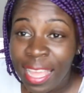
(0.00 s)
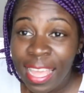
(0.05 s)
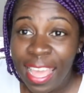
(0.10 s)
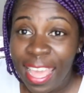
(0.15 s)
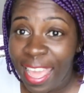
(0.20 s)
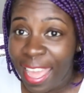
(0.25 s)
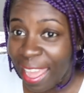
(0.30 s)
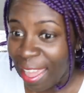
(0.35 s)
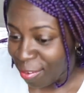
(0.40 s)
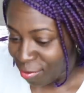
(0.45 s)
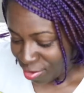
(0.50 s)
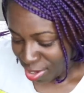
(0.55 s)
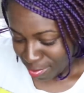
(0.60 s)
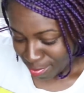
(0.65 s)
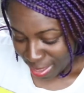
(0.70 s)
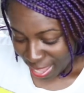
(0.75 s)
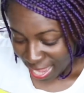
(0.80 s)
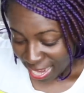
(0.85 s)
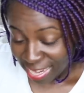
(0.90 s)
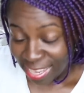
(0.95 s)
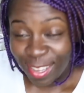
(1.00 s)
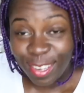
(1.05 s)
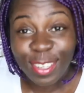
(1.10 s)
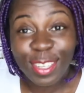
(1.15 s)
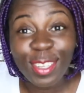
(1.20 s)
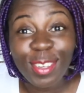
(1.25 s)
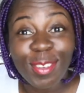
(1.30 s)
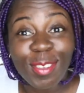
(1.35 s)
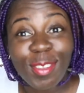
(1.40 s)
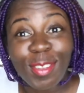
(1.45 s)
everybody
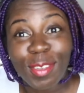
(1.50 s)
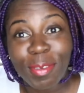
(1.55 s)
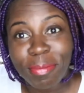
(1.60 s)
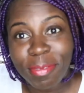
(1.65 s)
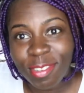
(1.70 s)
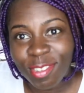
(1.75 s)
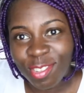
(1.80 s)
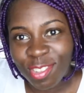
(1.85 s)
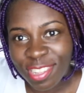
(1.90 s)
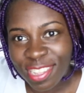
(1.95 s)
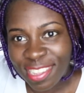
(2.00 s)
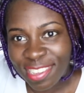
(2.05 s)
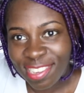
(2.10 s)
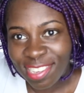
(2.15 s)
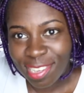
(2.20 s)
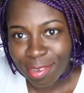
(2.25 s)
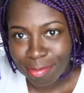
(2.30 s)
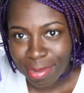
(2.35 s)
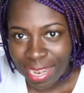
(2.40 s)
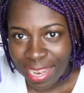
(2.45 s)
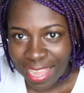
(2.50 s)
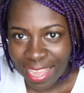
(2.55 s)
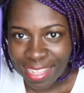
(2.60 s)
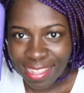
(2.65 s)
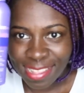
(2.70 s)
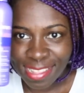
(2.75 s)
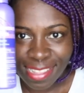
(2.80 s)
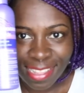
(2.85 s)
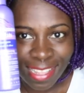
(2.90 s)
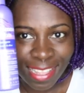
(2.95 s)
on YouTube uses shimmer
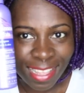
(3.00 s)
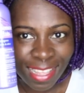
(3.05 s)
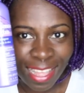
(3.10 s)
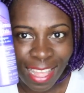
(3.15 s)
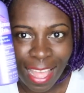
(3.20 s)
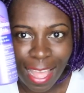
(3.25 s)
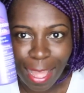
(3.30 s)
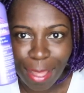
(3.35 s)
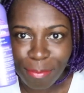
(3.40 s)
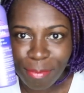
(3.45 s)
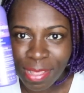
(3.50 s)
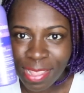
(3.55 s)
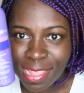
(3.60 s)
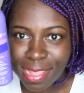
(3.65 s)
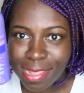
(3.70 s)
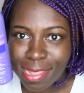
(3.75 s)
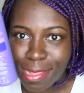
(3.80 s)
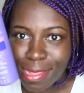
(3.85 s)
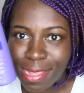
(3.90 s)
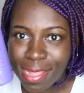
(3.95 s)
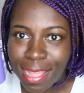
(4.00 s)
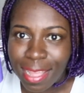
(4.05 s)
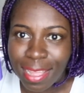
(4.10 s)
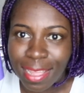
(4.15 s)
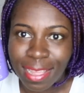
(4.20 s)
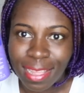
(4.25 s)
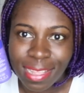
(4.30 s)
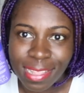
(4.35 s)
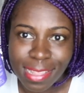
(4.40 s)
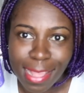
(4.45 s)
lights. It's a